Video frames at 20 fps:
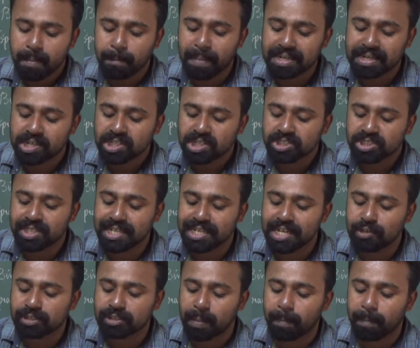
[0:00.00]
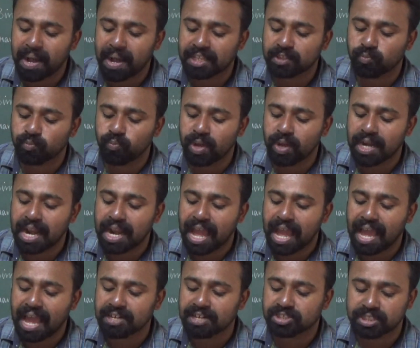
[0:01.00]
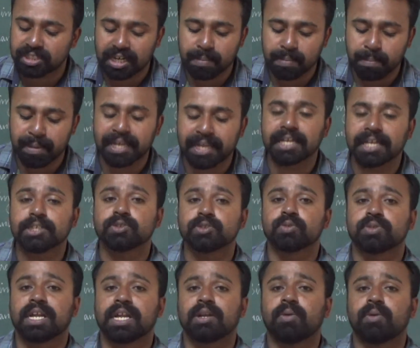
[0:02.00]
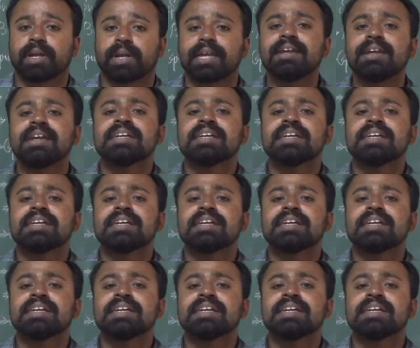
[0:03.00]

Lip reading: but she knew the path well and she had begun to run. Okay,